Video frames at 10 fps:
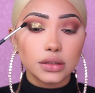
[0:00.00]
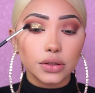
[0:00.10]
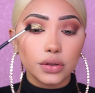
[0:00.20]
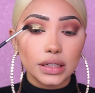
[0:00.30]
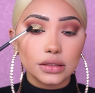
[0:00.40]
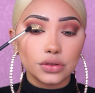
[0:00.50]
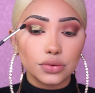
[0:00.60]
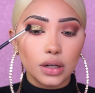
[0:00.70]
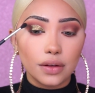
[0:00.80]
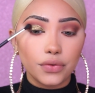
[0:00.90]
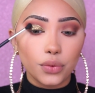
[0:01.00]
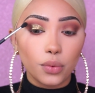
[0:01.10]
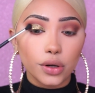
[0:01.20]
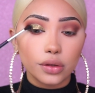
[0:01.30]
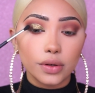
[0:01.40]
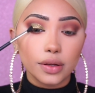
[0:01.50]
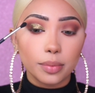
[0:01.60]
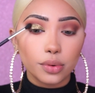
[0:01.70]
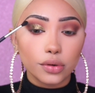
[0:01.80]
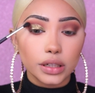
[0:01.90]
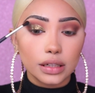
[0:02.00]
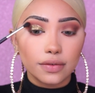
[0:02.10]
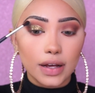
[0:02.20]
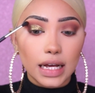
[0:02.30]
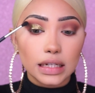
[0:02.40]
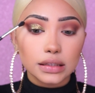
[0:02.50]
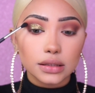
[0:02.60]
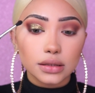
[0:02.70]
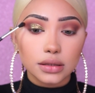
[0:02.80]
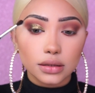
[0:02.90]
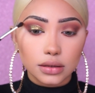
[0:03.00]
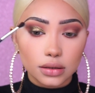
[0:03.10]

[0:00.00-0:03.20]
so you guys do have to work with it pretty fast.